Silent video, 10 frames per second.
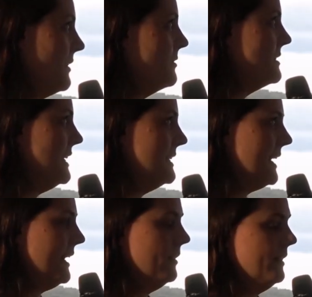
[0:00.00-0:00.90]
of
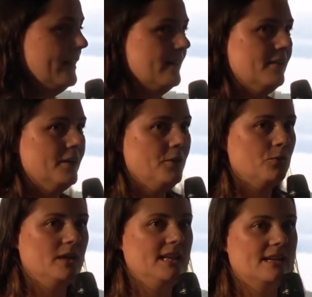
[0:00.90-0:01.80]
detail and
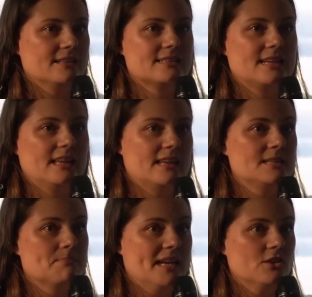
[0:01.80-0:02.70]
really understanding the
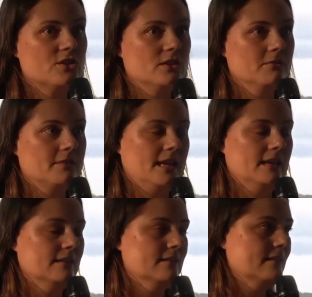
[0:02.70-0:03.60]
dimension of
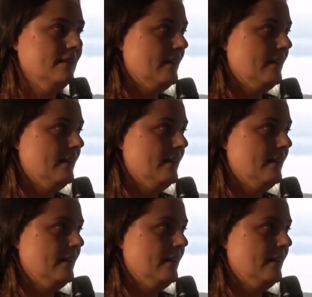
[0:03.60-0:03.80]
things,